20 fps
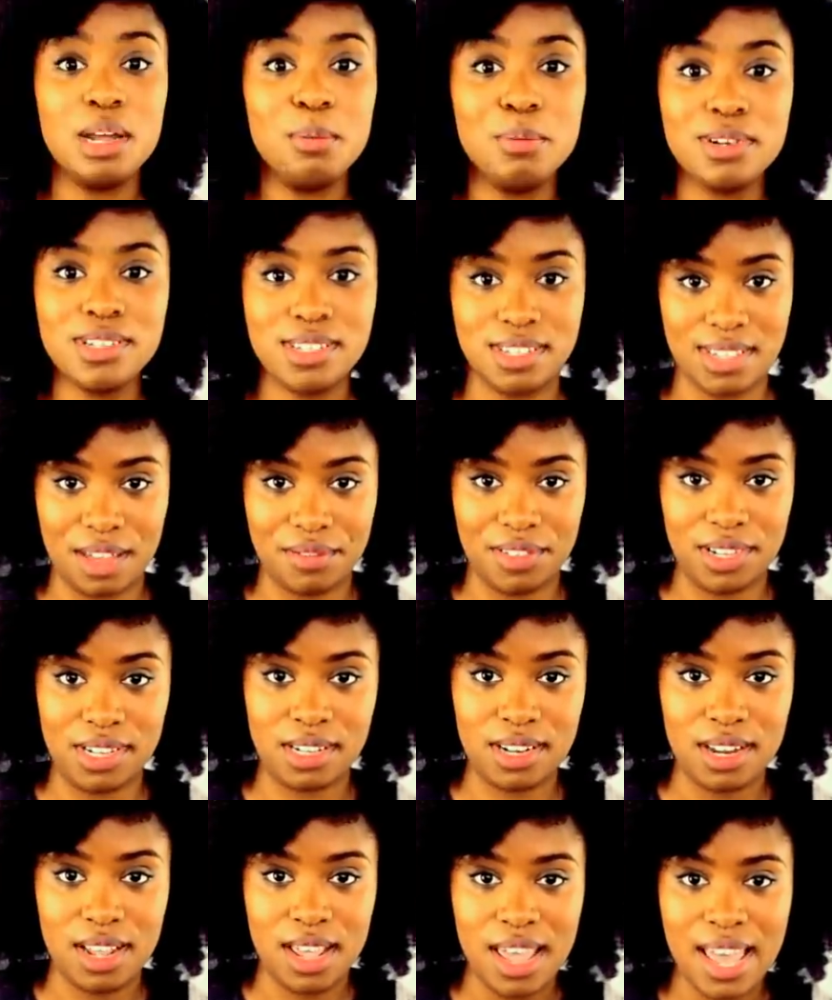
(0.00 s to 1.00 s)
Number
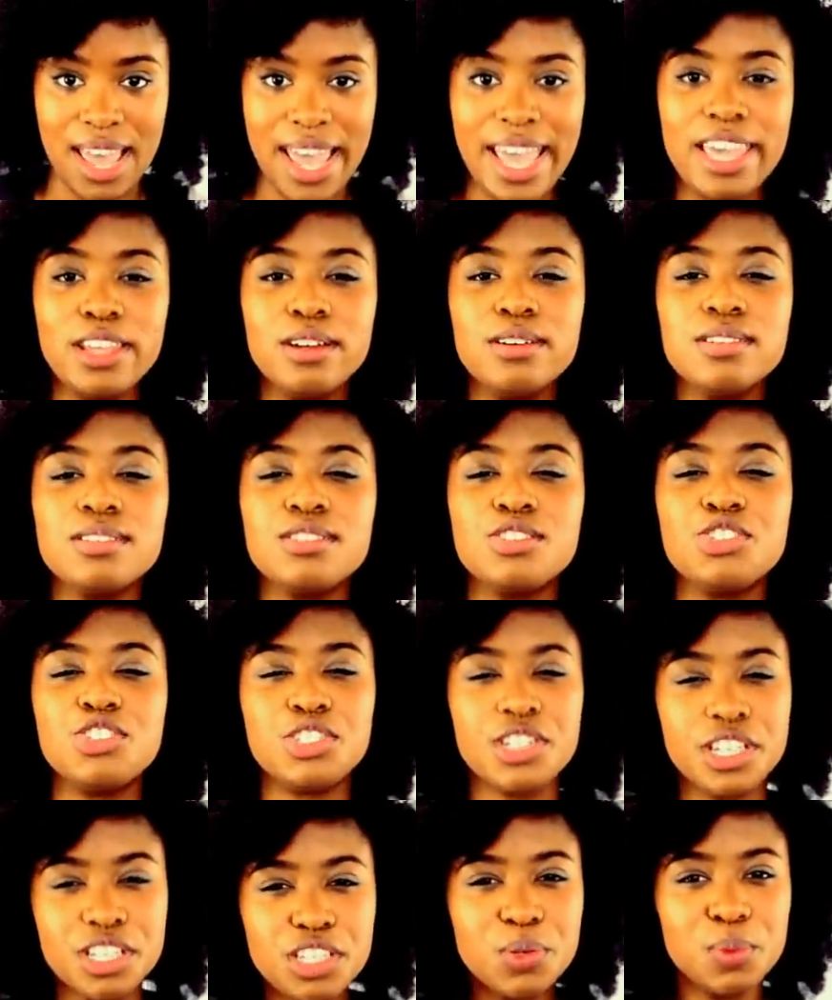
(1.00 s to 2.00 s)
7, haters
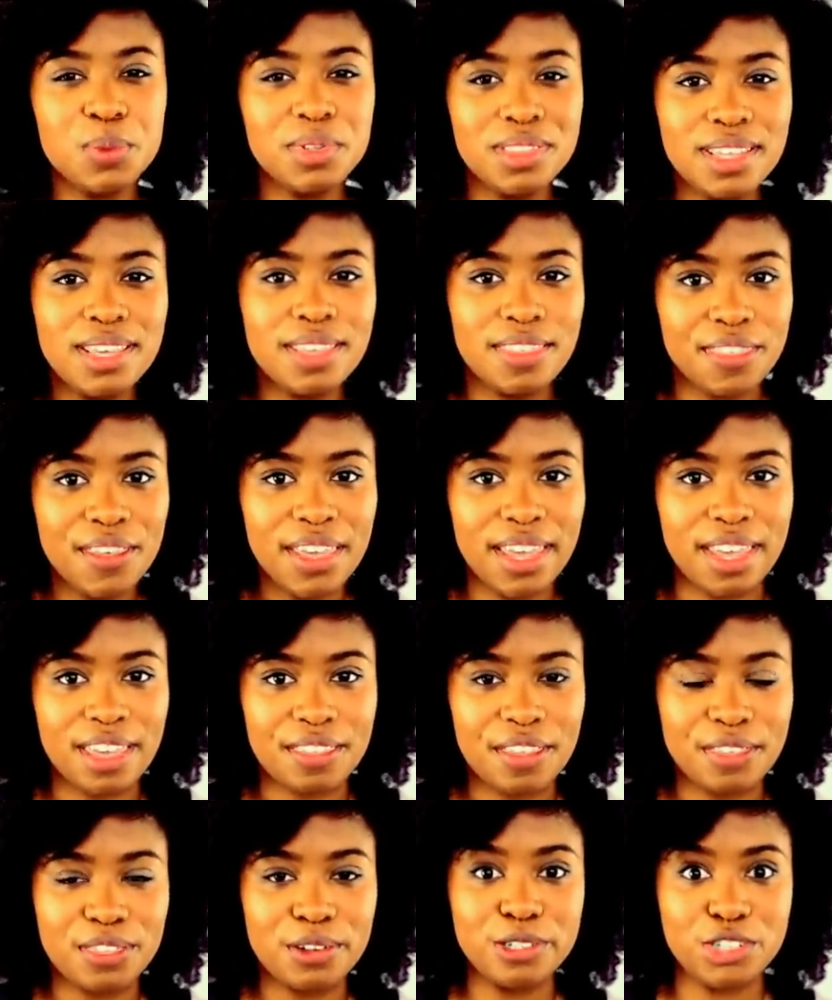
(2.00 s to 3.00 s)
genuinely
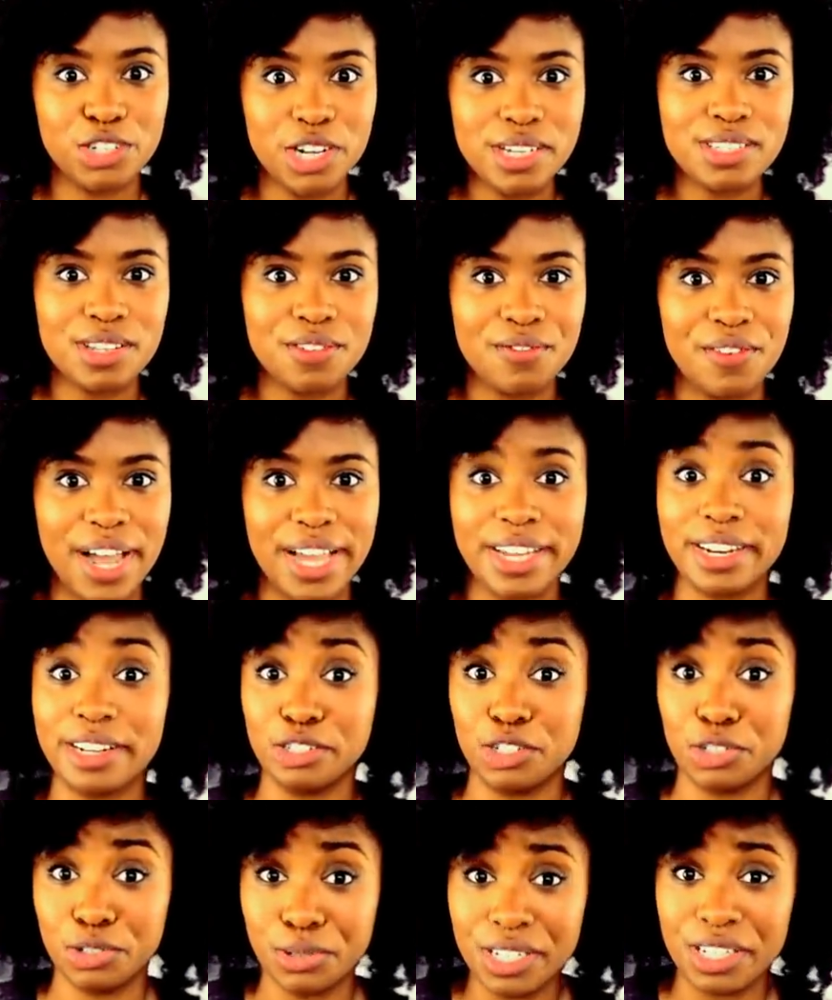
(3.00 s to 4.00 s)
think that they're justified
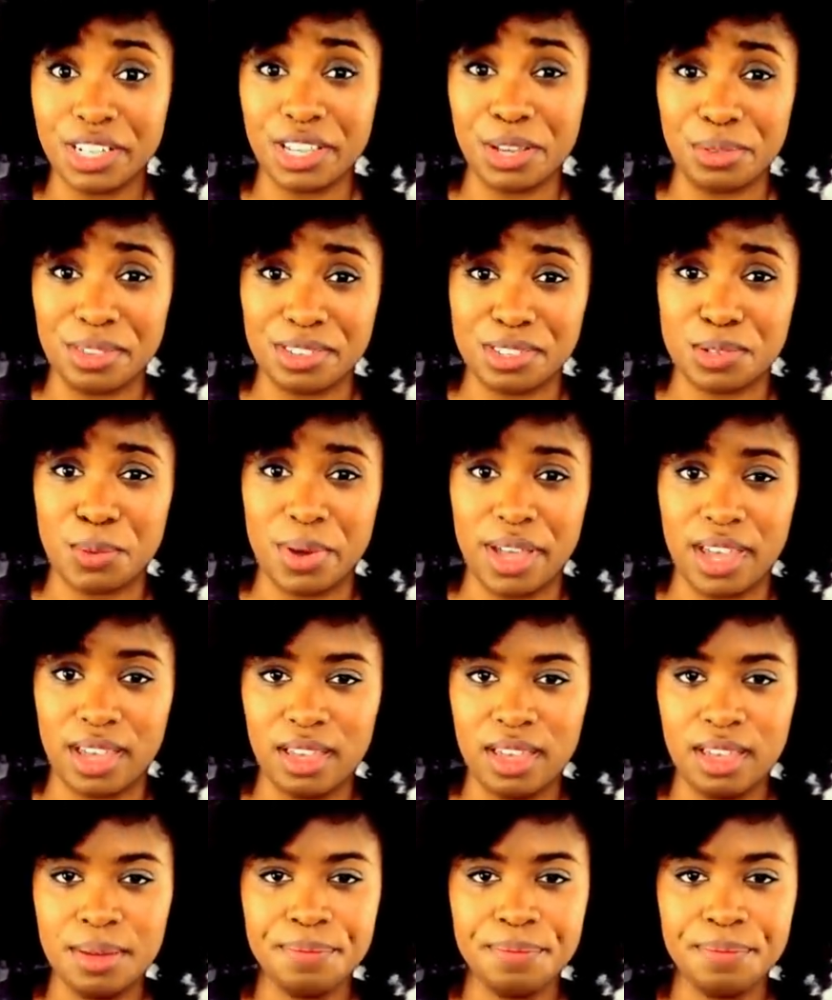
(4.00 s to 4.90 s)
in treating you this way.